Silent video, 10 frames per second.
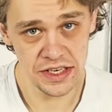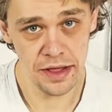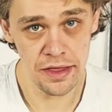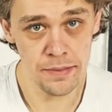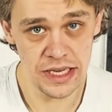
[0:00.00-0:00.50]

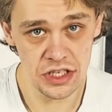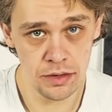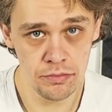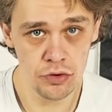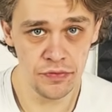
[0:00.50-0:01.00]
another major
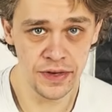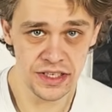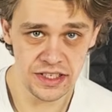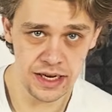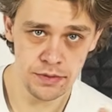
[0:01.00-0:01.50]
improvement in
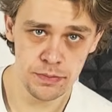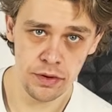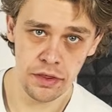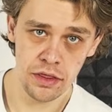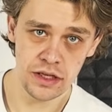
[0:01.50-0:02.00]
Typst
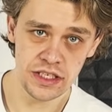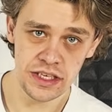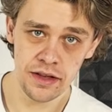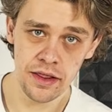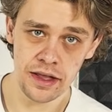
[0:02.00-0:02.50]

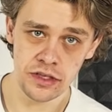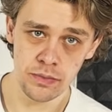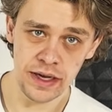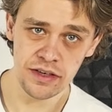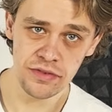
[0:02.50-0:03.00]
13 that you
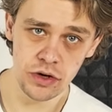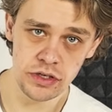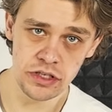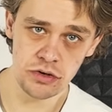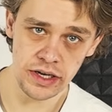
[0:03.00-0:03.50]
might have
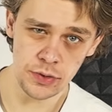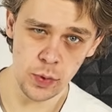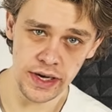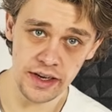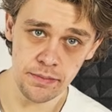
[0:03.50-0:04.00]
noticed right
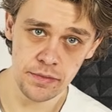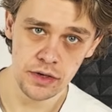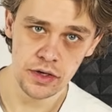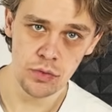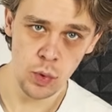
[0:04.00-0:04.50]
away.
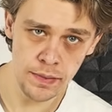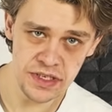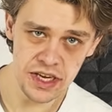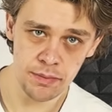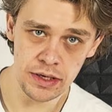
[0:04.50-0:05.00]

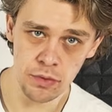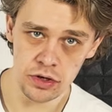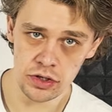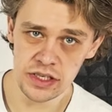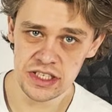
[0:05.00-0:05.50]
WebAssembly
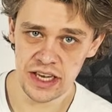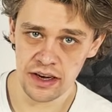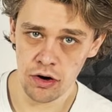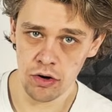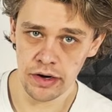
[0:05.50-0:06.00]
modules can
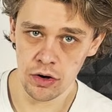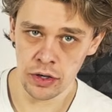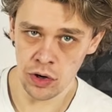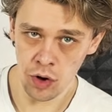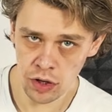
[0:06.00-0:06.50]
now run
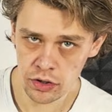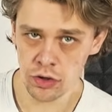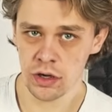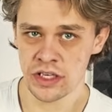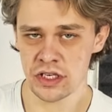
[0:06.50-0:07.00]
on all
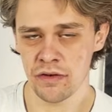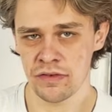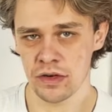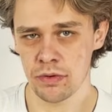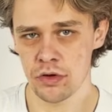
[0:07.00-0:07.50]
cores of
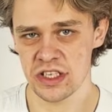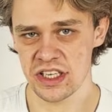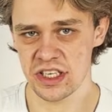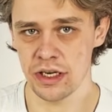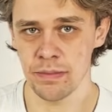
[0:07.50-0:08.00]
your
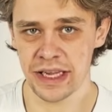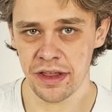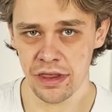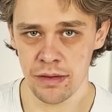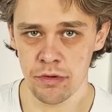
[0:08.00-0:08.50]
processor,
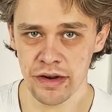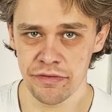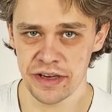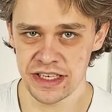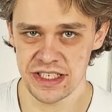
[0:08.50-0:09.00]
making them run
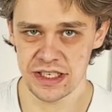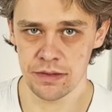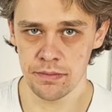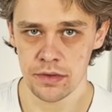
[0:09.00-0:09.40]
faster.